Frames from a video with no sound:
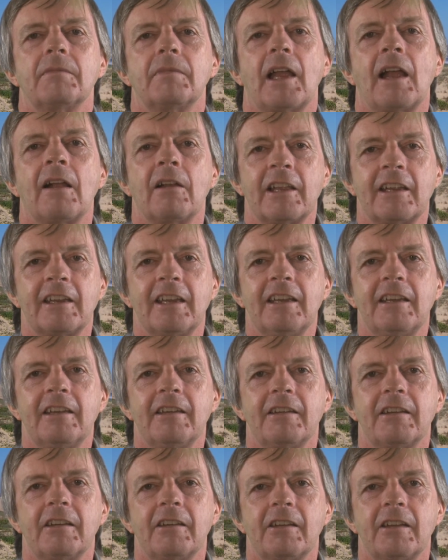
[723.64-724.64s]
Only
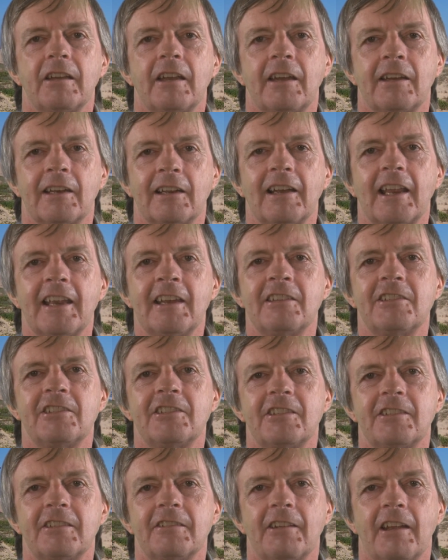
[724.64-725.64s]
an
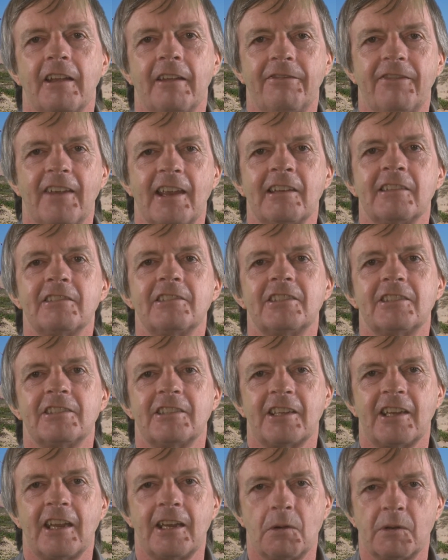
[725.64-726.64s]
alleged
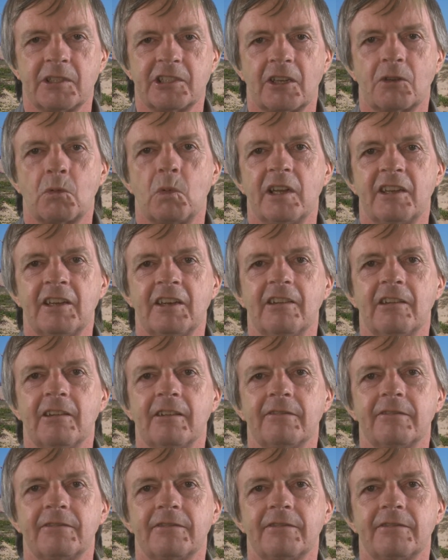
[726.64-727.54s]
offence he was acquitted of.